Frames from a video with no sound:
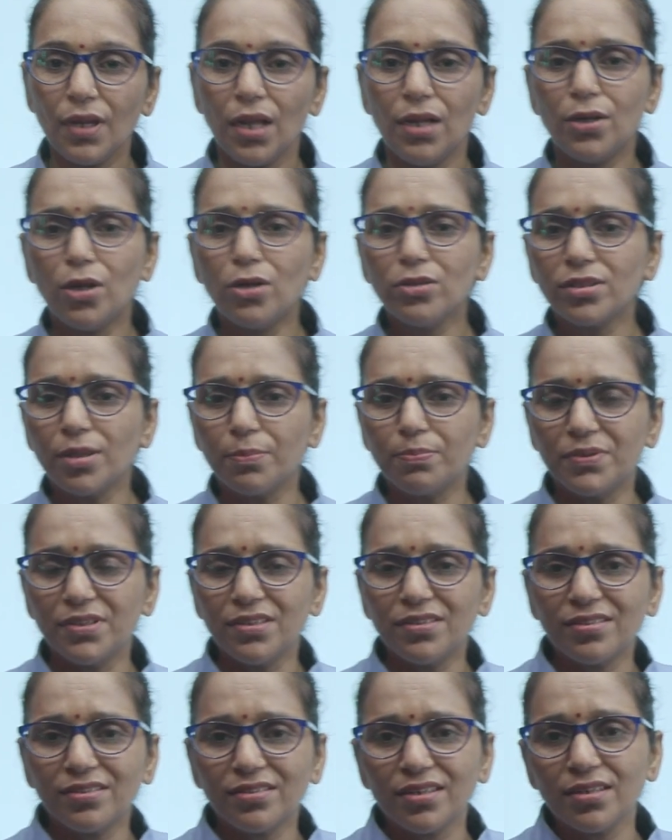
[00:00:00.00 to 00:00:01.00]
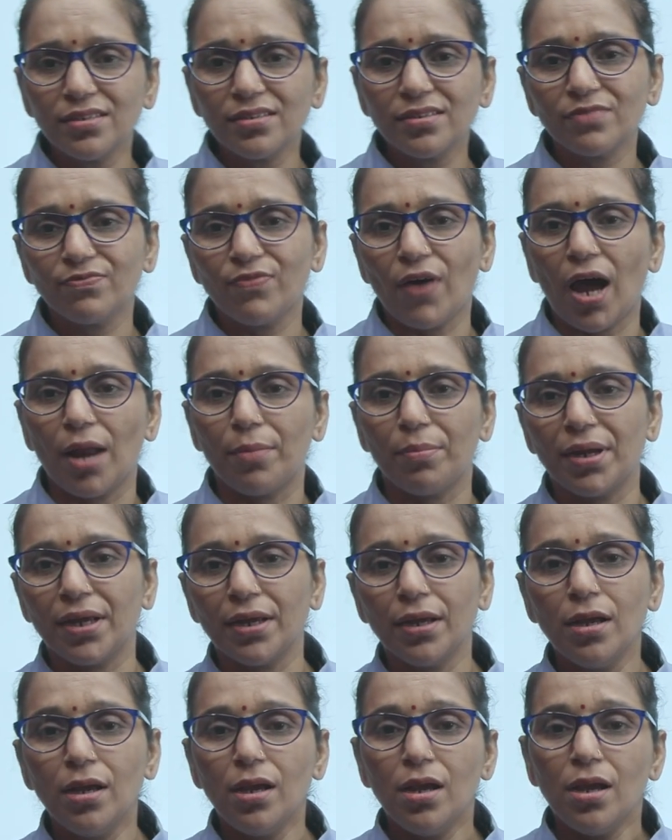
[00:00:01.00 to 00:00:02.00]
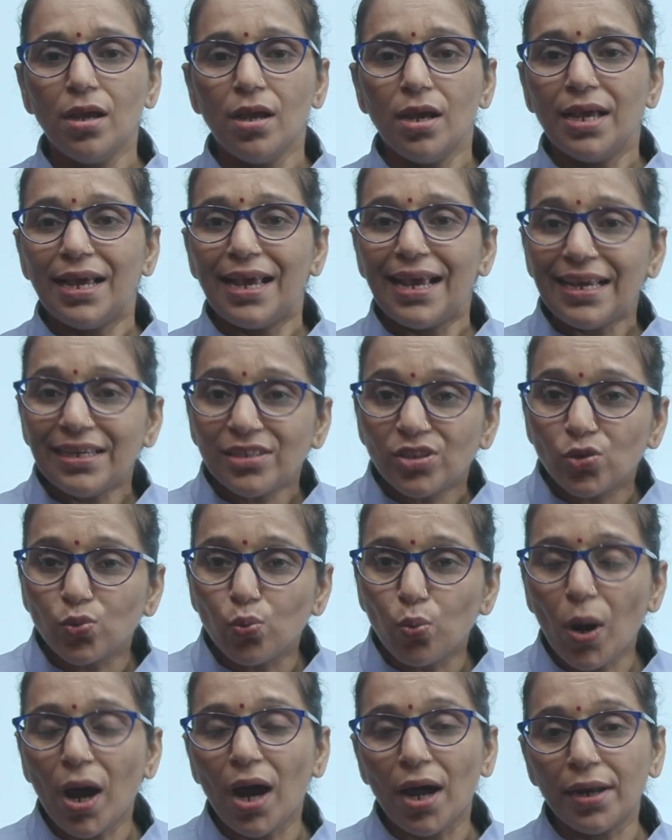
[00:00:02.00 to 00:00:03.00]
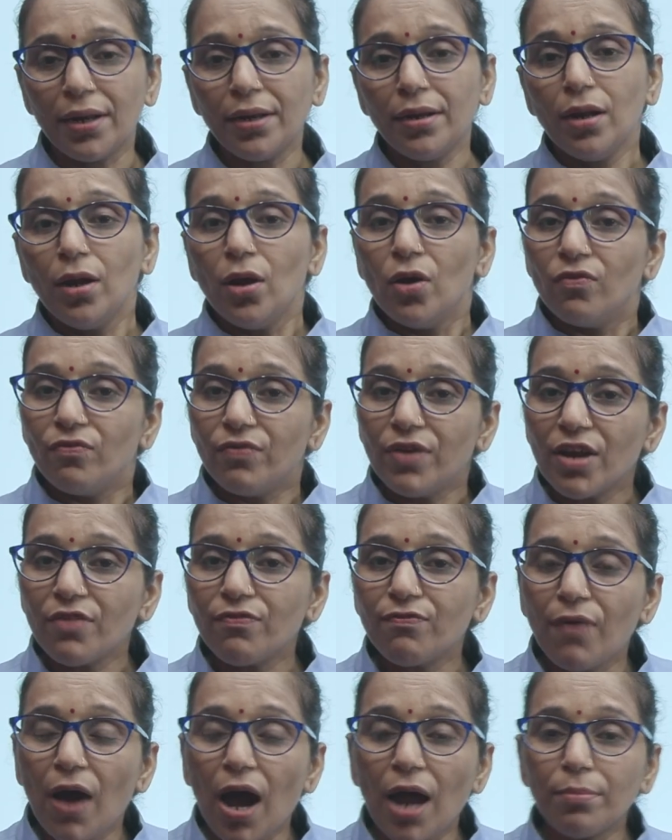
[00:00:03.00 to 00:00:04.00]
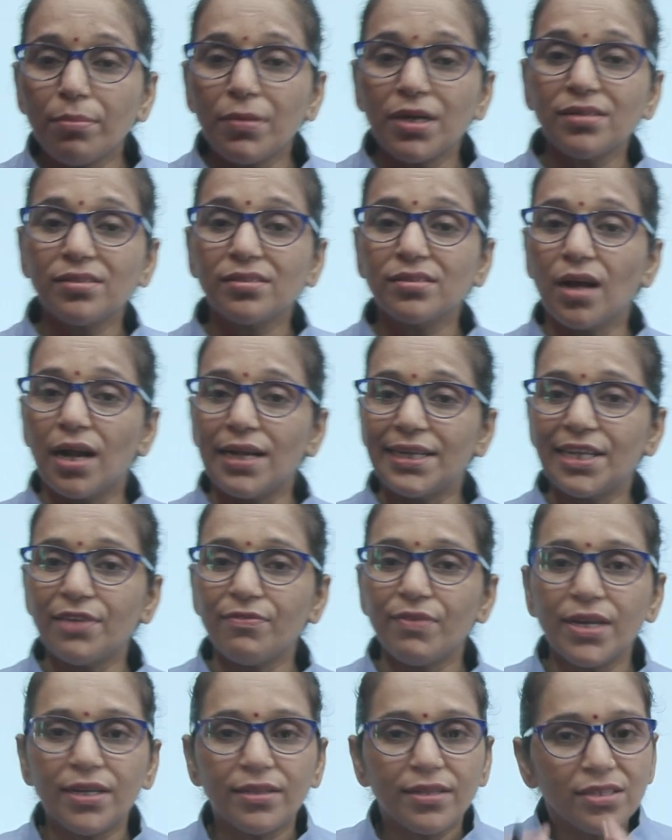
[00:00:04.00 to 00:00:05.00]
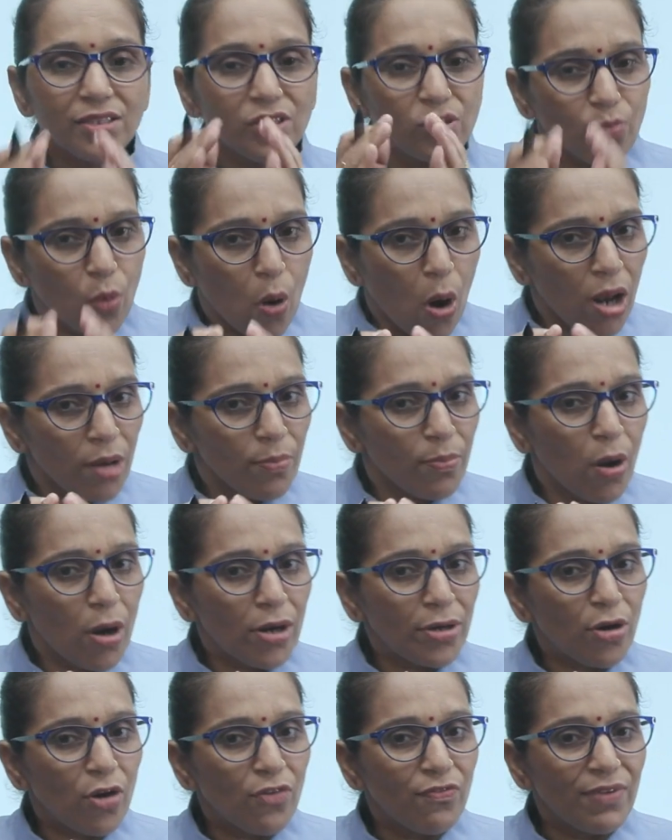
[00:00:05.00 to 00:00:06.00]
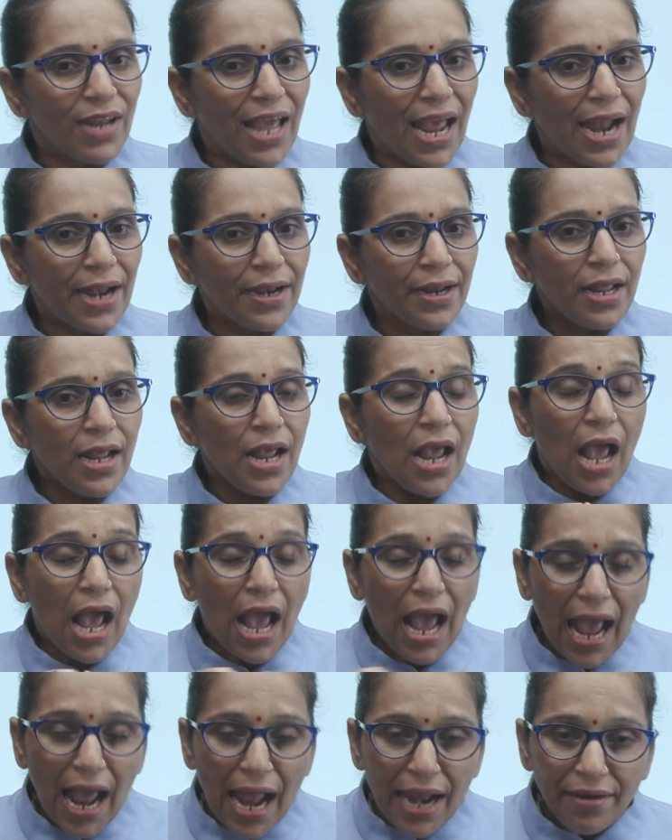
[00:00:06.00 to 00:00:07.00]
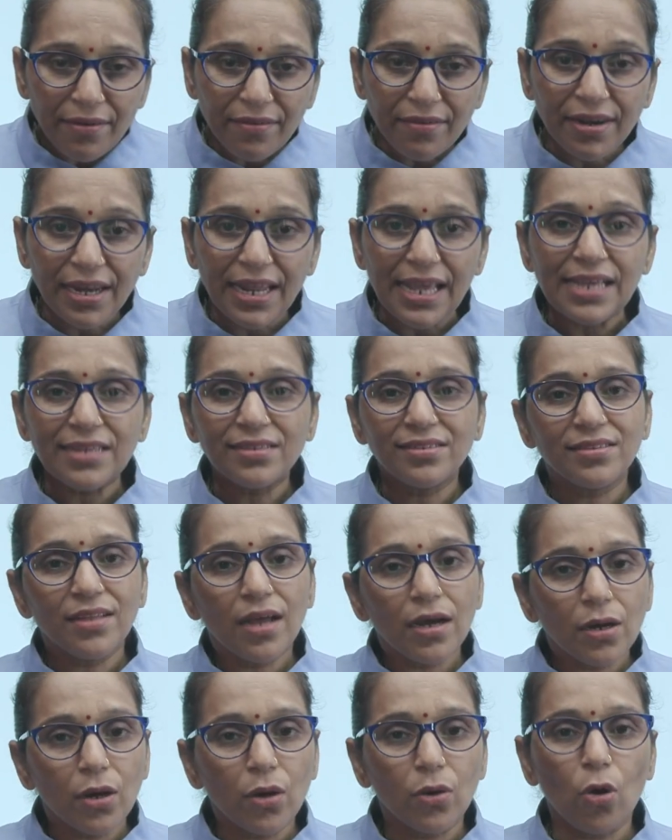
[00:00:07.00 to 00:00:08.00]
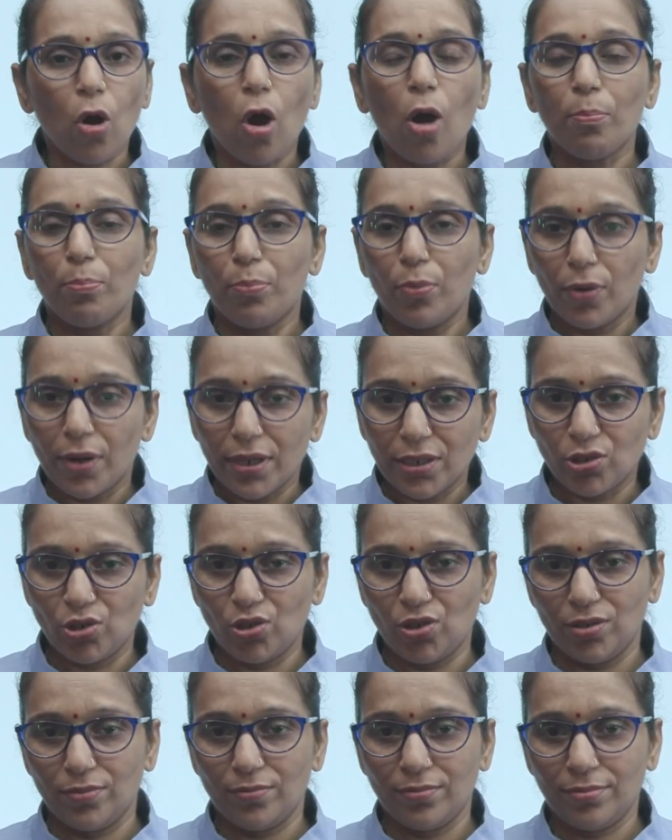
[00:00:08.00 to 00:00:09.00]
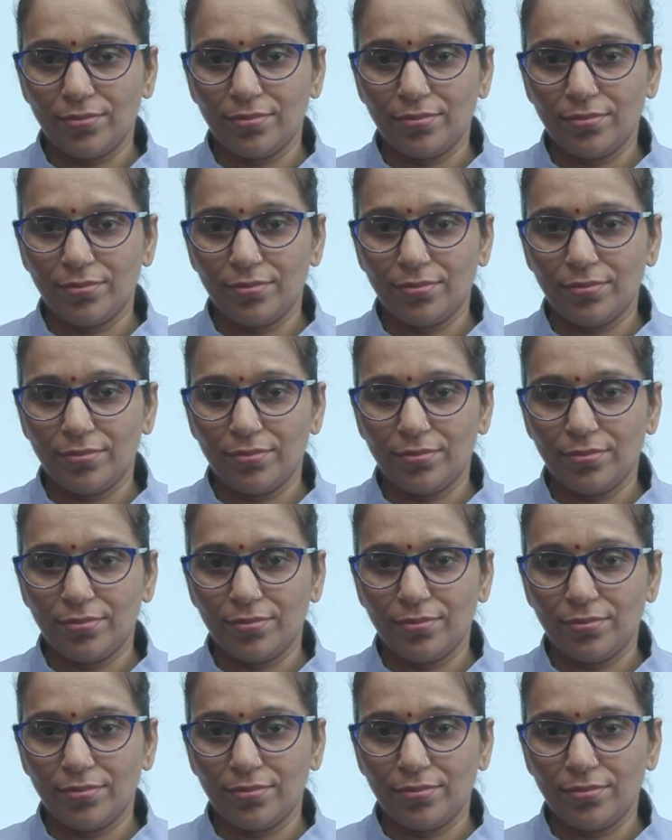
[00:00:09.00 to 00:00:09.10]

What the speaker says: Now subsistence farming is one where farmers cultivate the small plot of land and raise the crop production